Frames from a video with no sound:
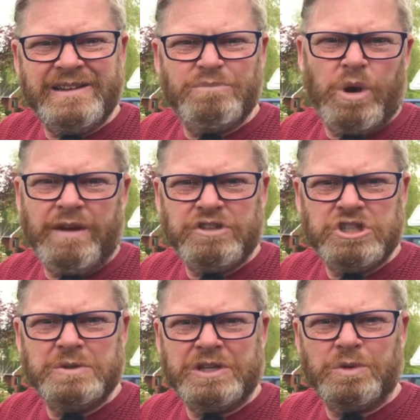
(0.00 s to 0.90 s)
more heavy
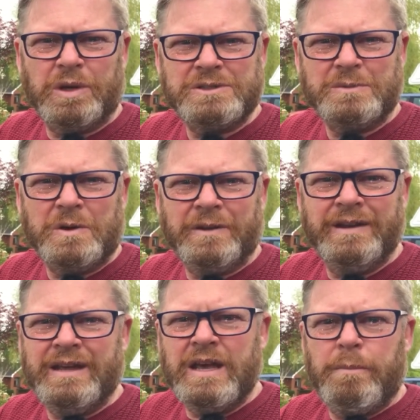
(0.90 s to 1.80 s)
duty quality one,
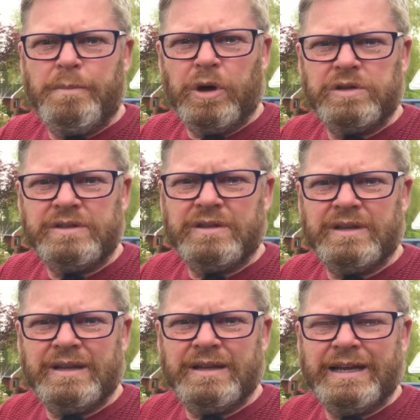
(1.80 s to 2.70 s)
but,
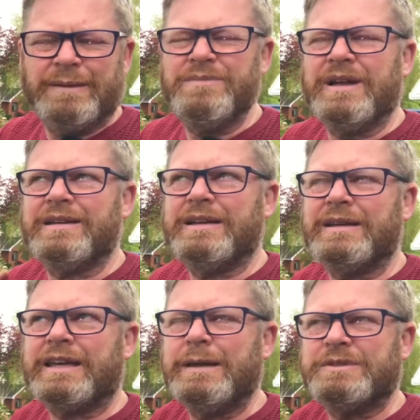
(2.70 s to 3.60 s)
and
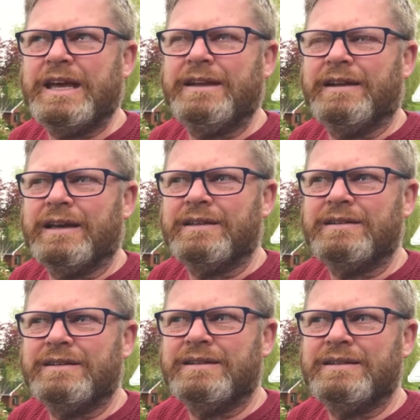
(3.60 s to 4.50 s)
I keep saying that,
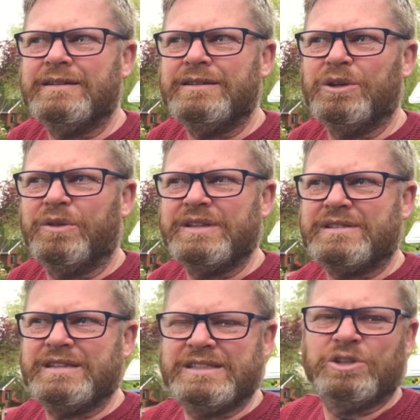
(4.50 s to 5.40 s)

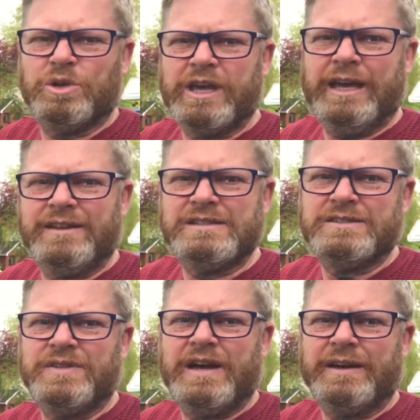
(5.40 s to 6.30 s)
this is okay, this
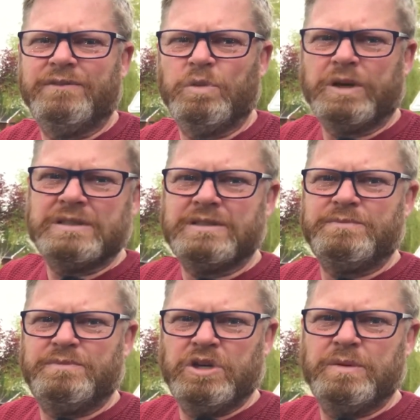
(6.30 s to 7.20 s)
is fine for what it's
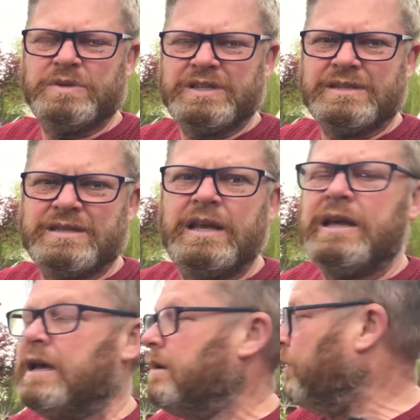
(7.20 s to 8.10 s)
purposes.
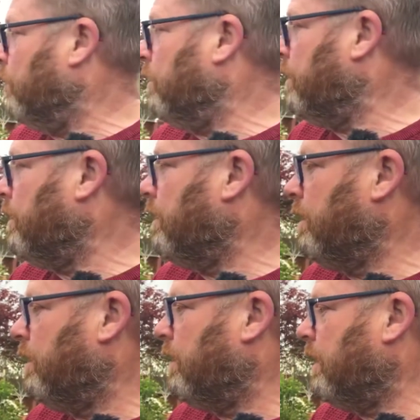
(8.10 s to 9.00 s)
But
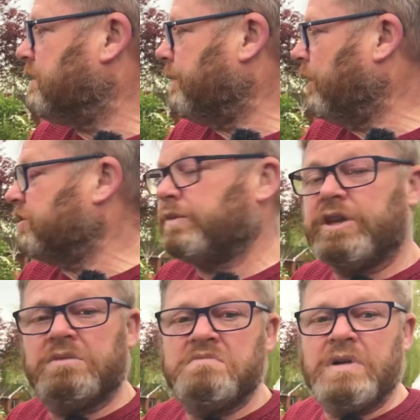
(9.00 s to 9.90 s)
to be honest
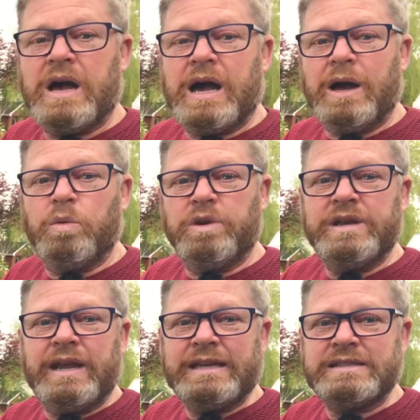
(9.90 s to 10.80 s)
with you, I
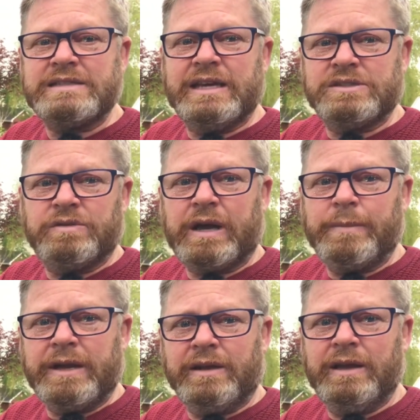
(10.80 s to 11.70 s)
wouldn't hesitate to
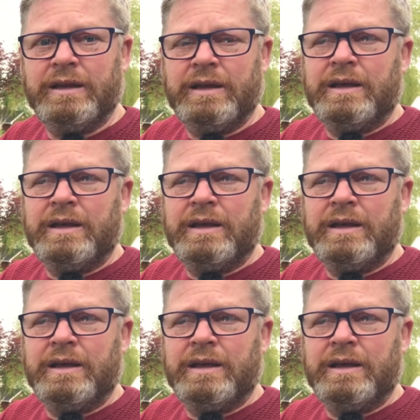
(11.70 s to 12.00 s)
recommend it